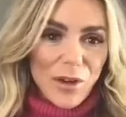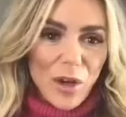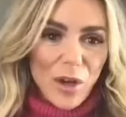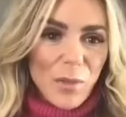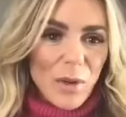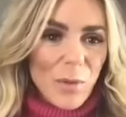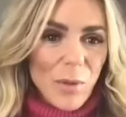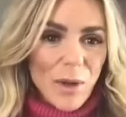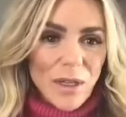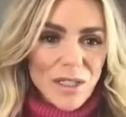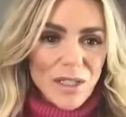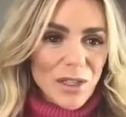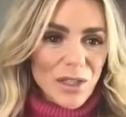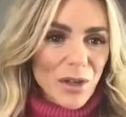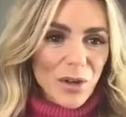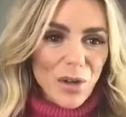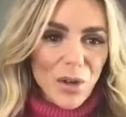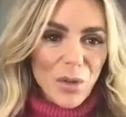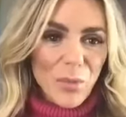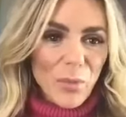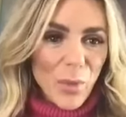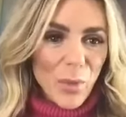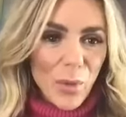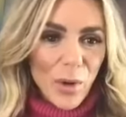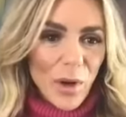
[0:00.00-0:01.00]
Nobody wants to go to
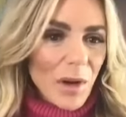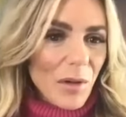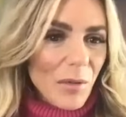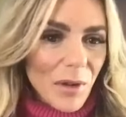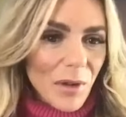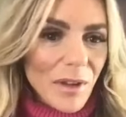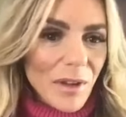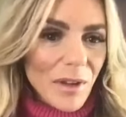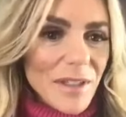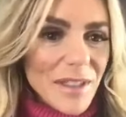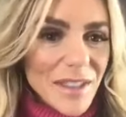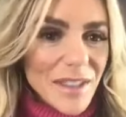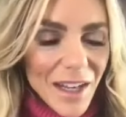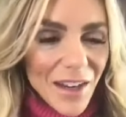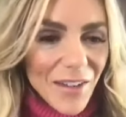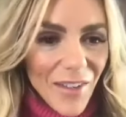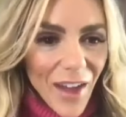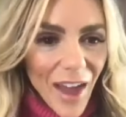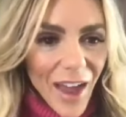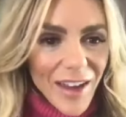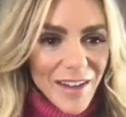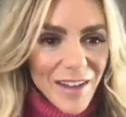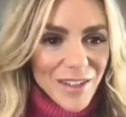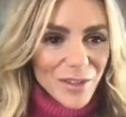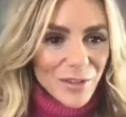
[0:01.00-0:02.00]
a boring real estate
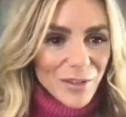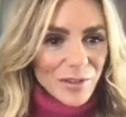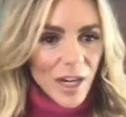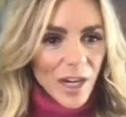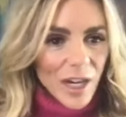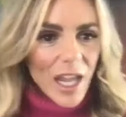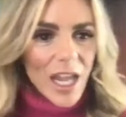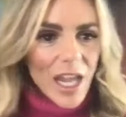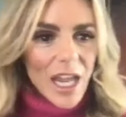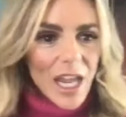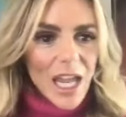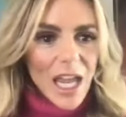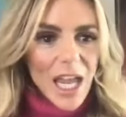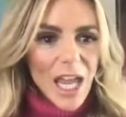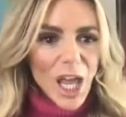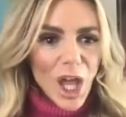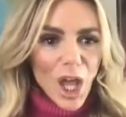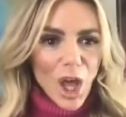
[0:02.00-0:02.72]
event, right?